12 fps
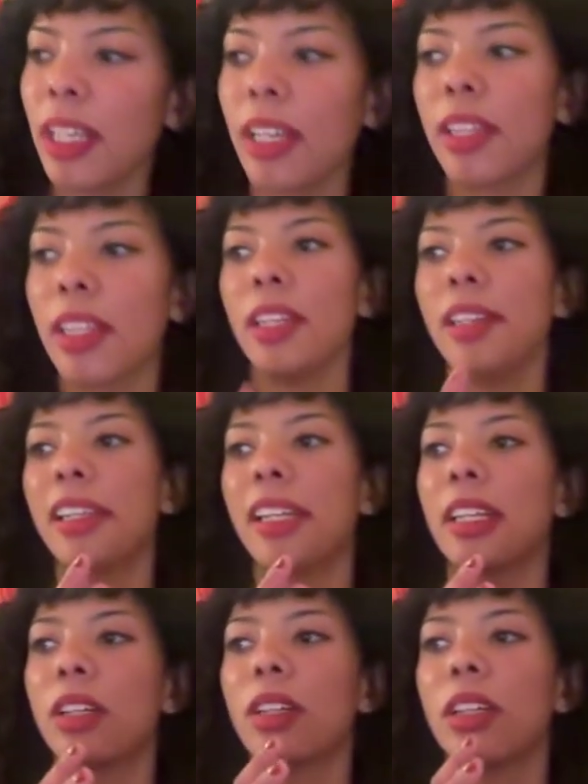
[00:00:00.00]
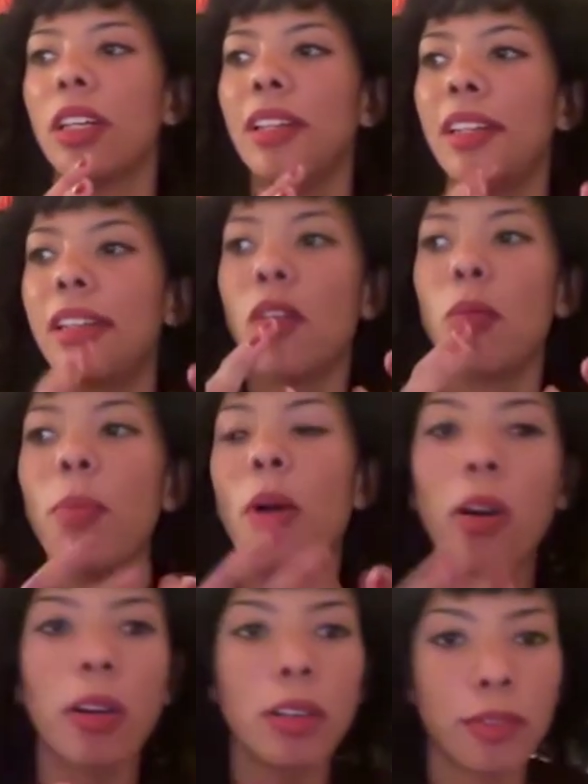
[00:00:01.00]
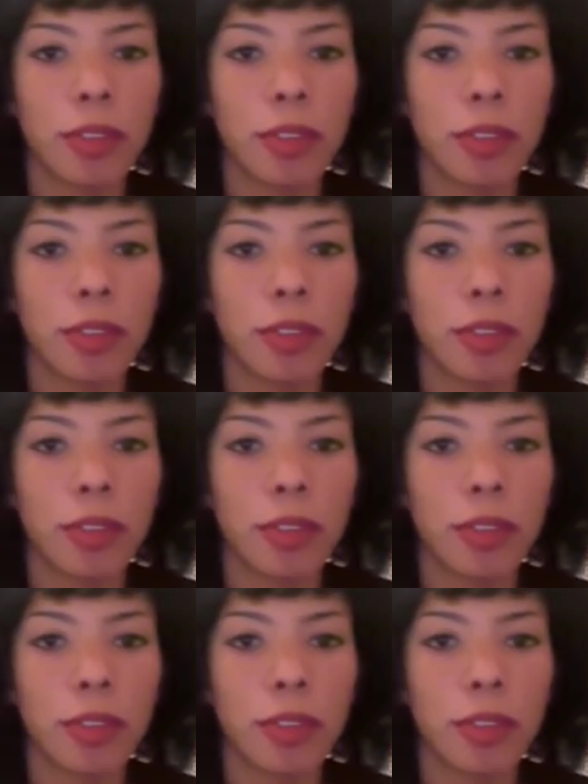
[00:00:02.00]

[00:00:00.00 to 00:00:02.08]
I think it's like it's so part of